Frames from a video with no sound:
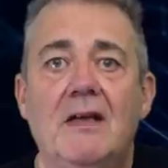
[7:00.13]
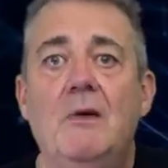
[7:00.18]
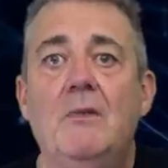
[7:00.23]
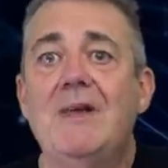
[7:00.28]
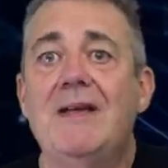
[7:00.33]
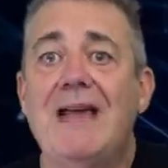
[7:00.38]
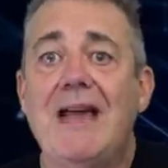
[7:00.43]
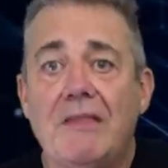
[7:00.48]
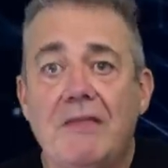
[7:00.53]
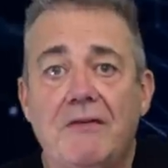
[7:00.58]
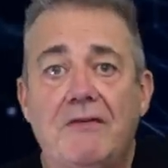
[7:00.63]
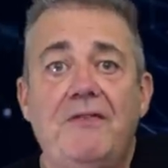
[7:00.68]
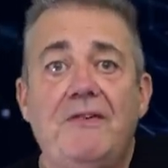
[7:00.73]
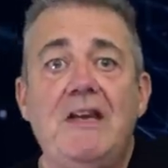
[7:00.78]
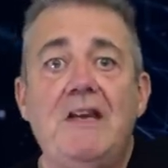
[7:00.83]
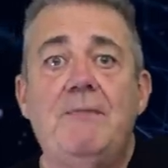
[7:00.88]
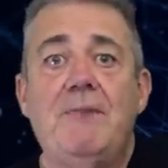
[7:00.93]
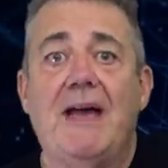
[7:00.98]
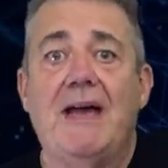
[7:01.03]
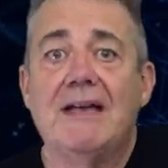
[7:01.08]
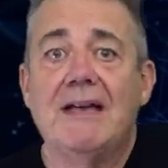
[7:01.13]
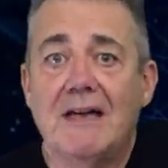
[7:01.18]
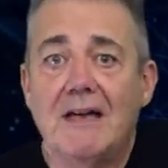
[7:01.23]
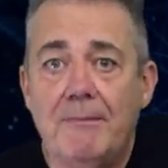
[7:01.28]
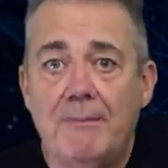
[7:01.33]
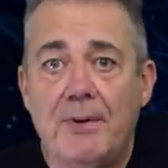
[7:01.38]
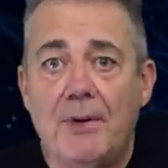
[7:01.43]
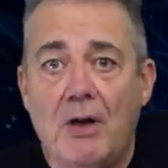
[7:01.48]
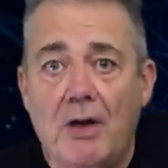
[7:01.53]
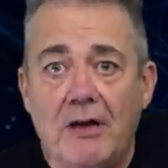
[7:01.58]
We gather feedback and
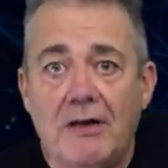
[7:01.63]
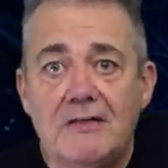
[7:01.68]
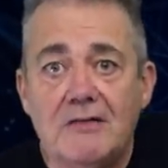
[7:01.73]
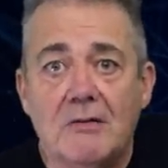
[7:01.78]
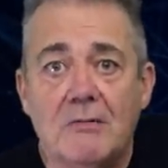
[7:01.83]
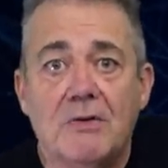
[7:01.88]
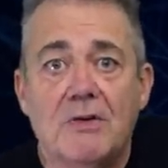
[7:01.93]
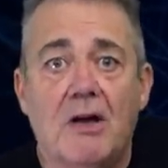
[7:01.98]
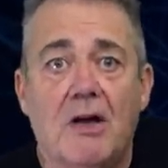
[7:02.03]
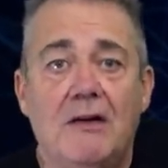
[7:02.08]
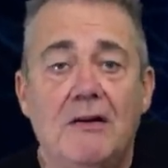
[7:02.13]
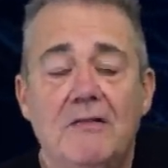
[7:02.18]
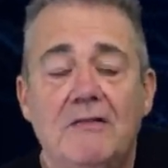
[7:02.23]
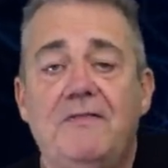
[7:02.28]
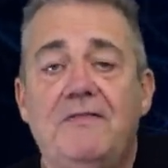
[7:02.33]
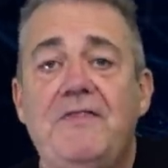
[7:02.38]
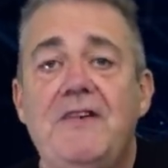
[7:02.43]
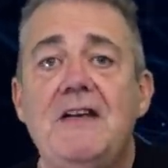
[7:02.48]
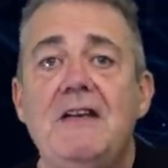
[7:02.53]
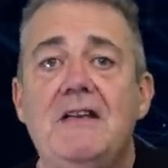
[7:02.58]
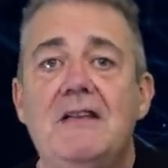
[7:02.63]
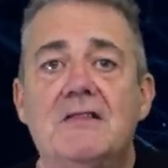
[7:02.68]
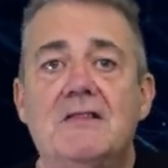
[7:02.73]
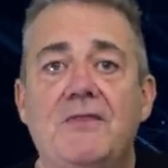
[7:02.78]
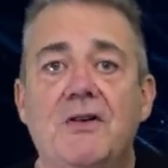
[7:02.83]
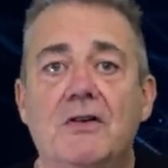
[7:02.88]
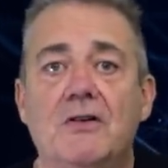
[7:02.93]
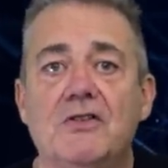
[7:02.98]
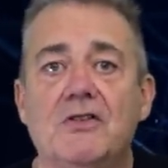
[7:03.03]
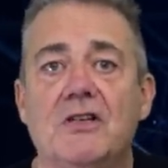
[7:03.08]
apply some kind of fitness
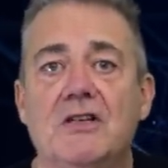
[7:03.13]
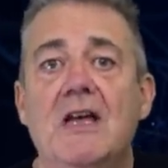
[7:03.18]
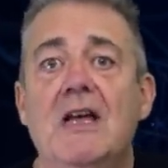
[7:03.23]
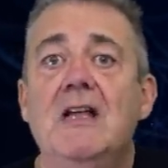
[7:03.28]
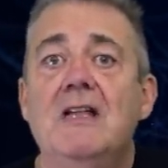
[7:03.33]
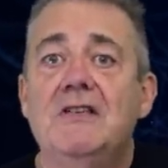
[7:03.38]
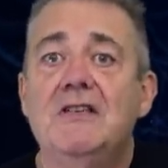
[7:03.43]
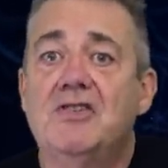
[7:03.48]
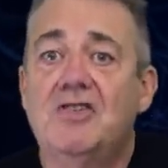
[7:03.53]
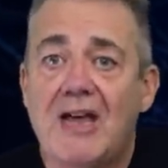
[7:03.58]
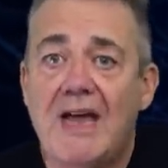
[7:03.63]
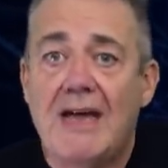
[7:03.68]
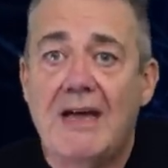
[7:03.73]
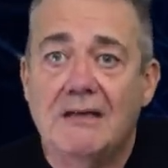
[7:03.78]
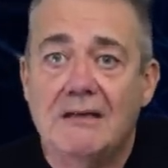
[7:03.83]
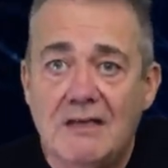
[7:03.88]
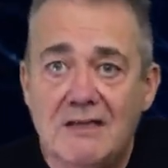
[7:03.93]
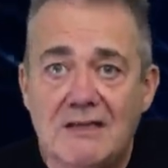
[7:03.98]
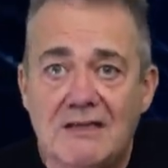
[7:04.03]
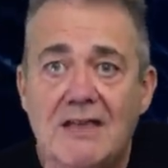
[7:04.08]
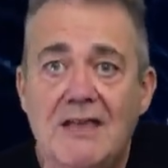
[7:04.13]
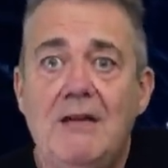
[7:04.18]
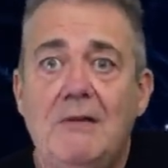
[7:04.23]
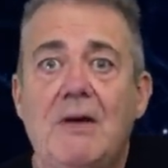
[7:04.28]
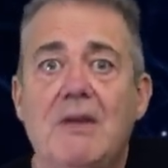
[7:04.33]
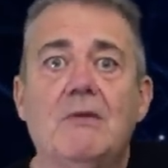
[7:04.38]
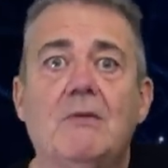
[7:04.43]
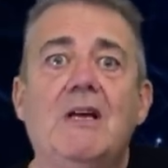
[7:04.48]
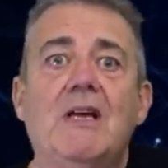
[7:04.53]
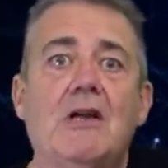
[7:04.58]
function to check to see
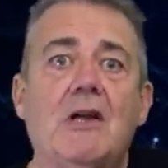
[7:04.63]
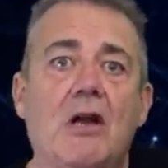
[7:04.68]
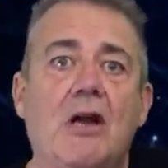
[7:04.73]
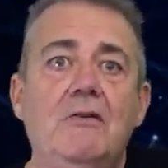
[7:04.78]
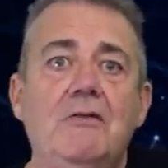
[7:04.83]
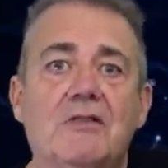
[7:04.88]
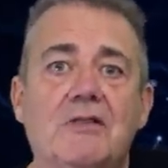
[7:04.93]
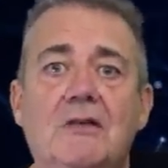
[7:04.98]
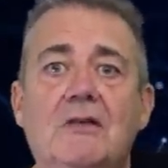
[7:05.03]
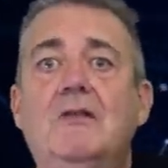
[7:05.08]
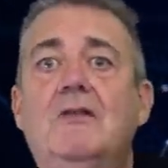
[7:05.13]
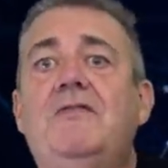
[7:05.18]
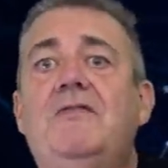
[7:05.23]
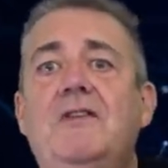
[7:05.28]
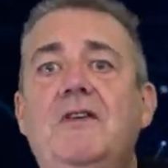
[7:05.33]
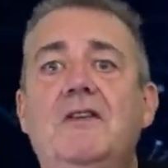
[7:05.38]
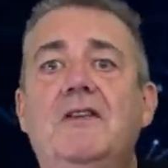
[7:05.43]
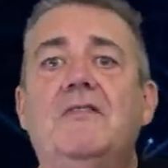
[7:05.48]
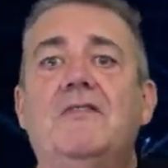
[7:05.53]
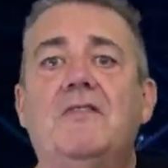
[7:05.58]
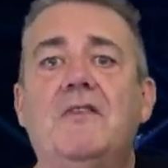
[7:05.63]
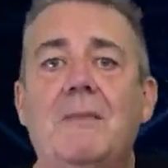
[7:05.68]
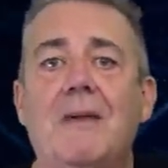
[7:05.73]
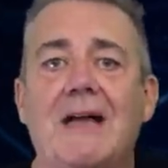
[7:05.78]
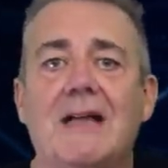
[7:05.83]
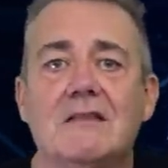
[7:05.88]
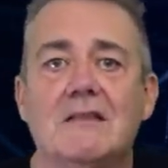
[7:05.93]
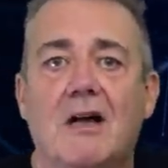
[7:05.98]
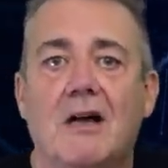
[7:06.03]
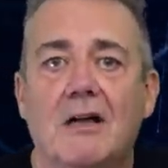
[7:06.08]
whether we're closer or further from
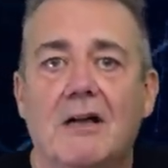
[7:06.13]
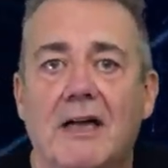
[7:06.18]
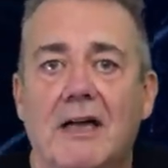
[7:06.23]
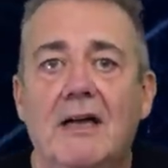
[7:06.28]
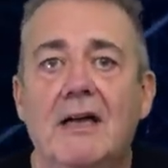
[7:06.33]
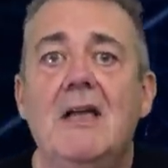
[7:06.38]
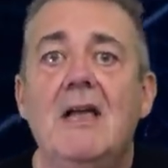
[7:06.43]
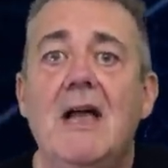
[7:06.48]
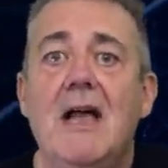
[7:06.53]
our target.